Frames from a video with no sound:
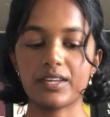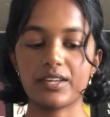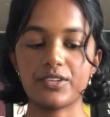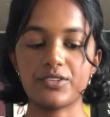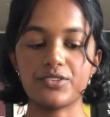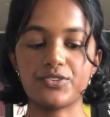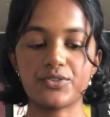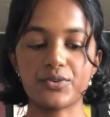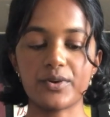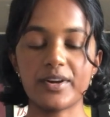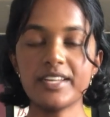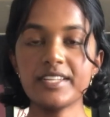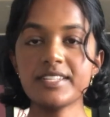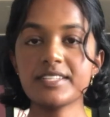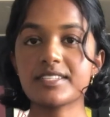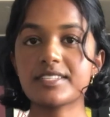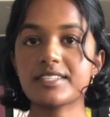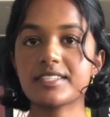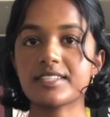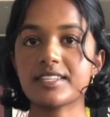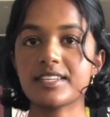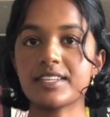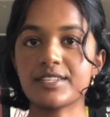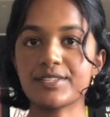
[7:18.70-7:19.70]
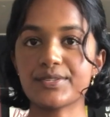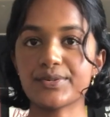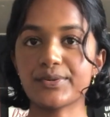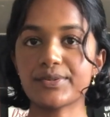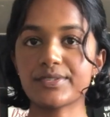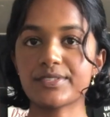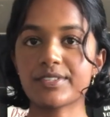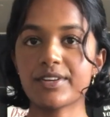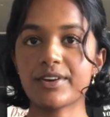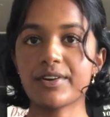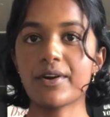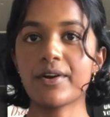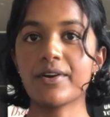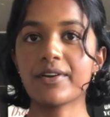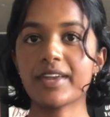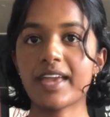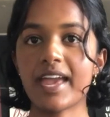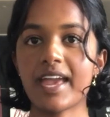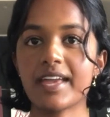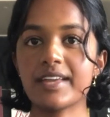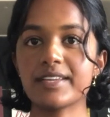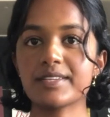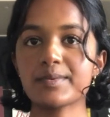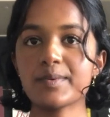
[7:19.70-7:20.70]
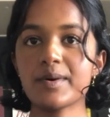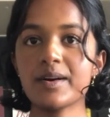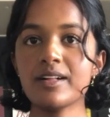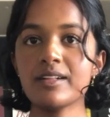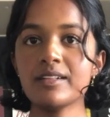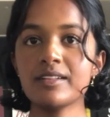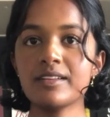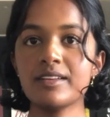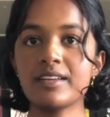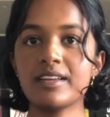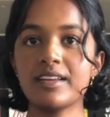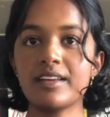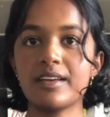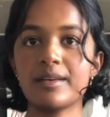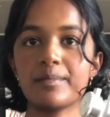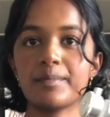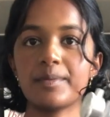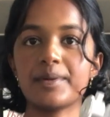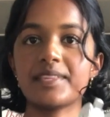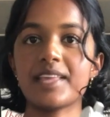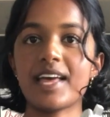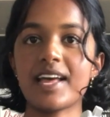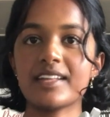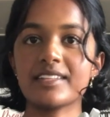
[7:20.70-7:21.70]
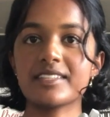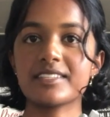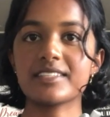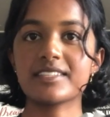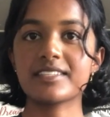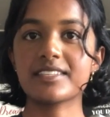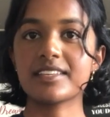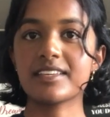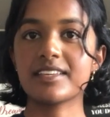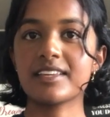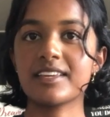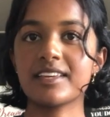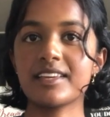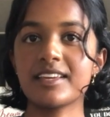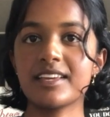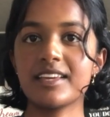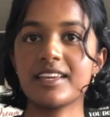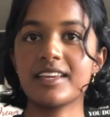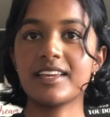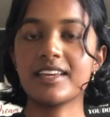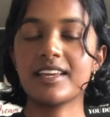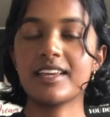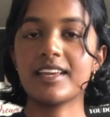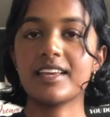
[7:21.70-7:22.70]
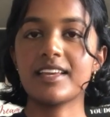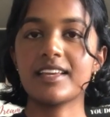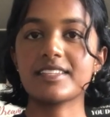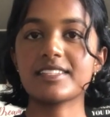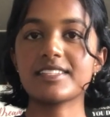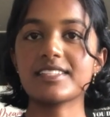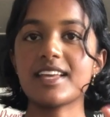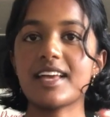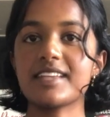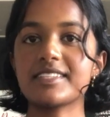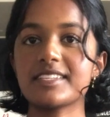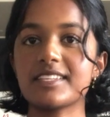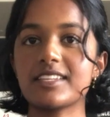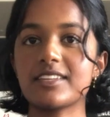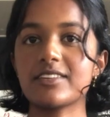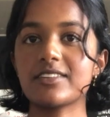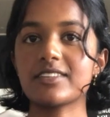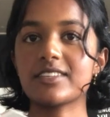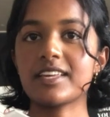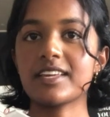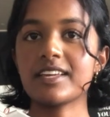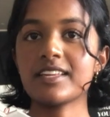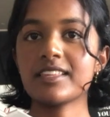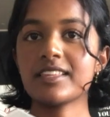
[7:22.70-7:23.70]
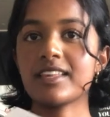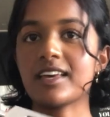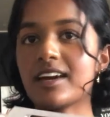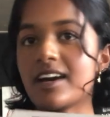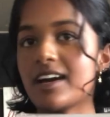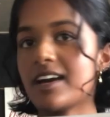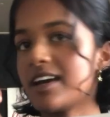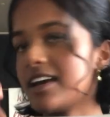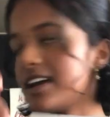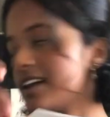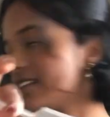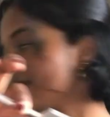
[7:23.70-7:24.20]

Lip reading: joints is also okay as well. But that's a snazzy little thing that I